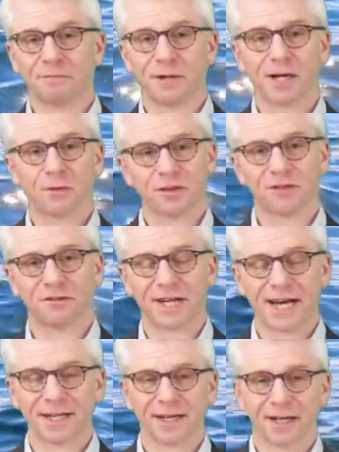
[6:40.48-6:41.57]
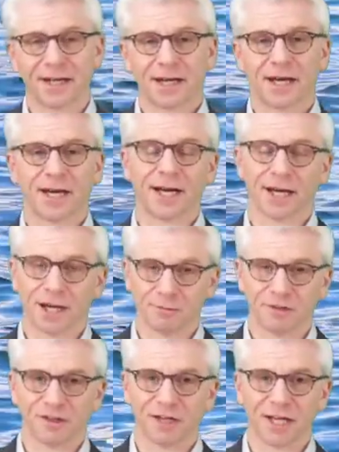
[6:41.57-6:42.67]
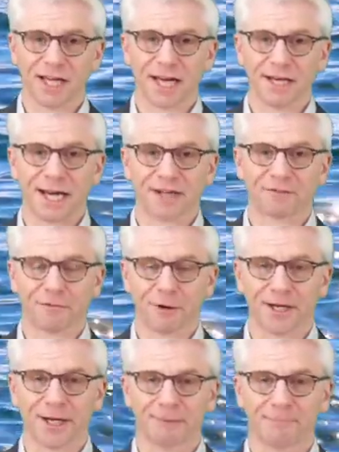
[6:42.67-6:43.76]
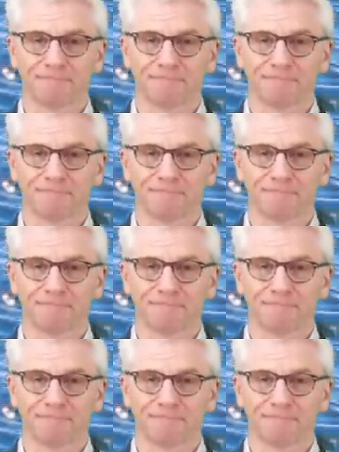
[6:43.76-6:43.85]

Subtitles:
for being with us today, and hope to see you again next Friday.